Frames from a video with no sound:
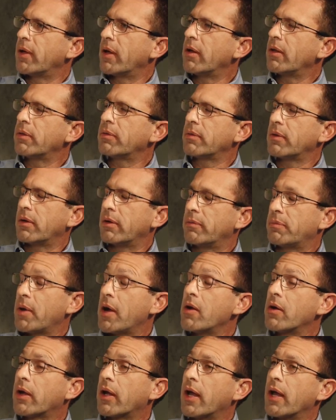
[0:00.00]

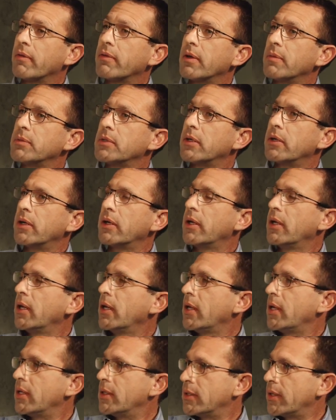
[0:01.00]
PowerCalf,
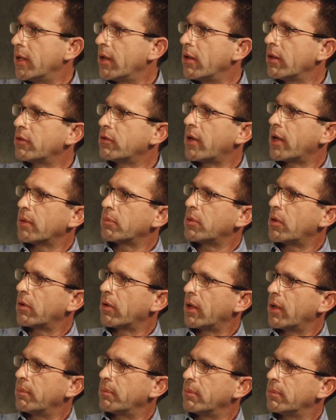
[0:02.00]
is the HealthTrack
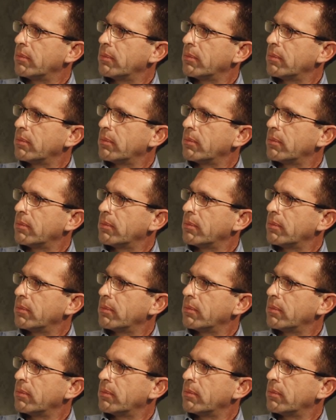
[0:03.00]
program.